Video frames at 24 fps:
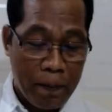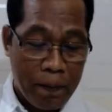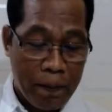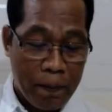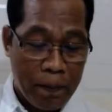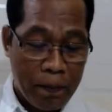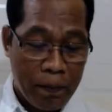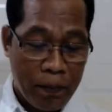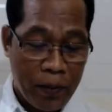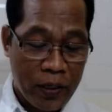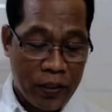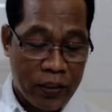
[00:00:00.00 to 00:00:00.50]

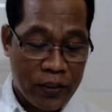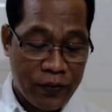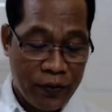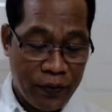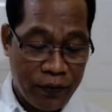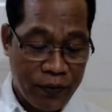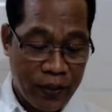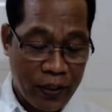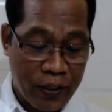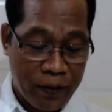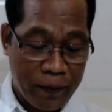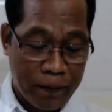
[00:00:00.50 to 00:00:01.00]
Verse
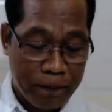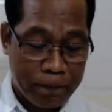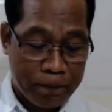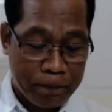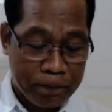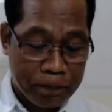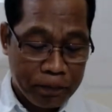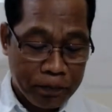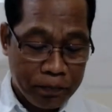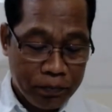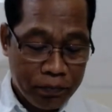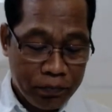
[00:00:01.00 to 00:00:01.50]
15.
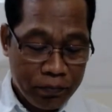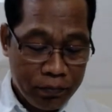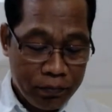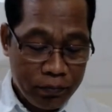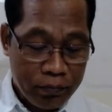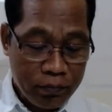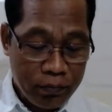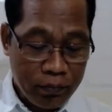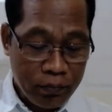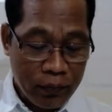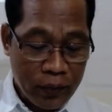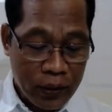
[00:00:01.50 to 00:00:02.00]

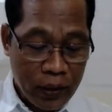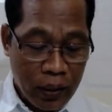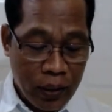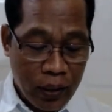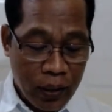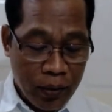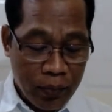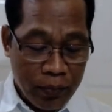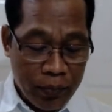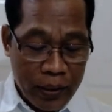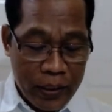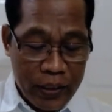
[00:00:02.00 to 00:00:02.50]

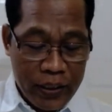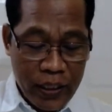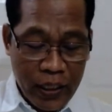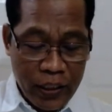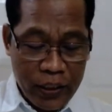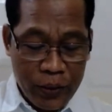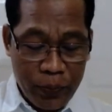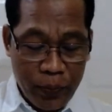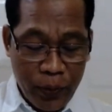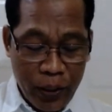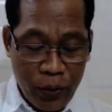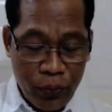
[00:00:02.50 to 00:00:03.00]
But
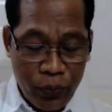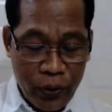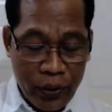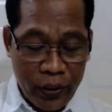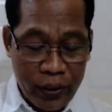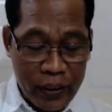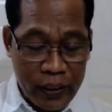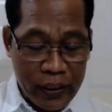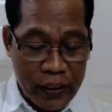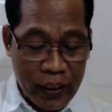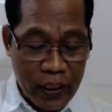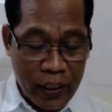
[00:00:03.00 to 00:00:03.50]
judgment will
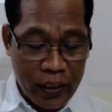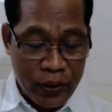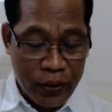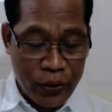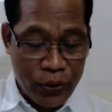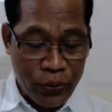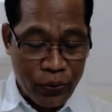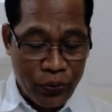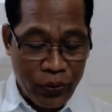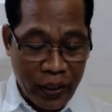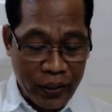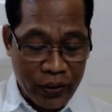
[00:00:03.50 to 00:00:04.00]
return
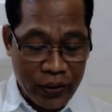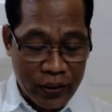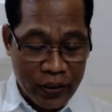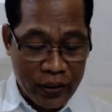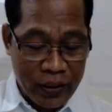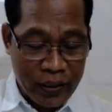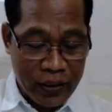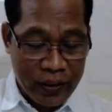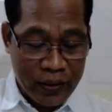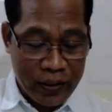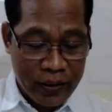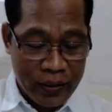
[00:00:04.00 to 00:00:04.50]
to
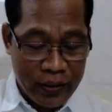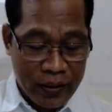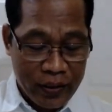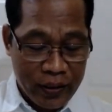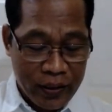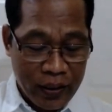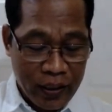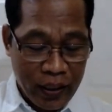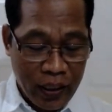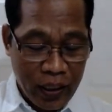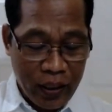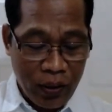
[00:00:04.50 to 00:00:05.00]
righteousness,
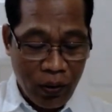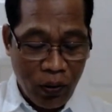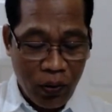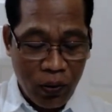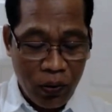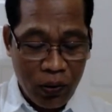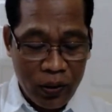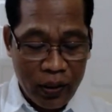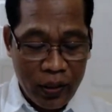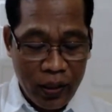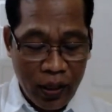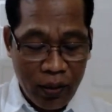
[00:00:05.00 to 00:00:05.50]
and
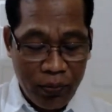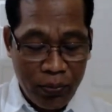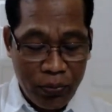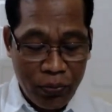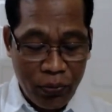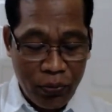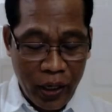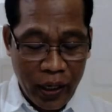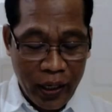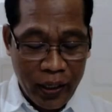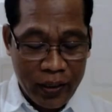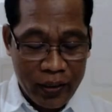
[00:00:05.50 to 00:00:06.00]
all the
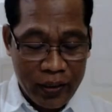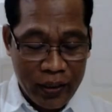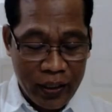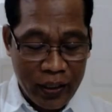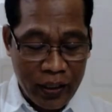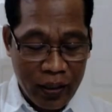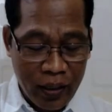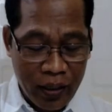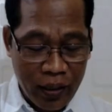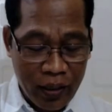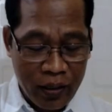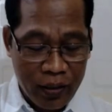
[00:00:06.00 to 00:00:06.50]
upright in
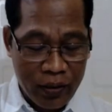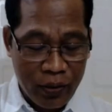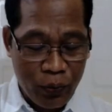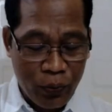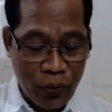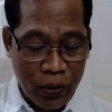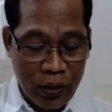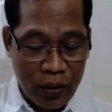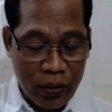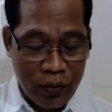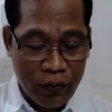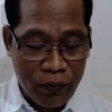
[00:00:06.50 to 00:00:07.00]
heart
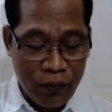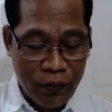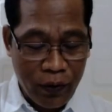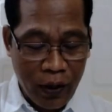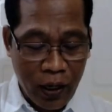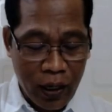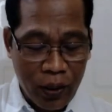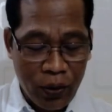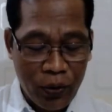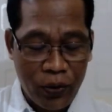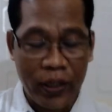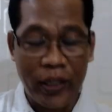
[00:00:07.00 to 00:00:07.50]
will
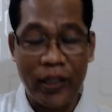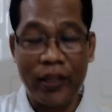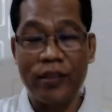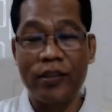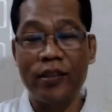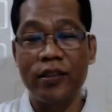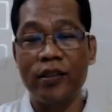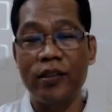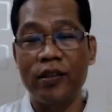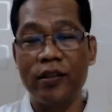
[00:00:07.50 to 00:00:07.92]
follow it.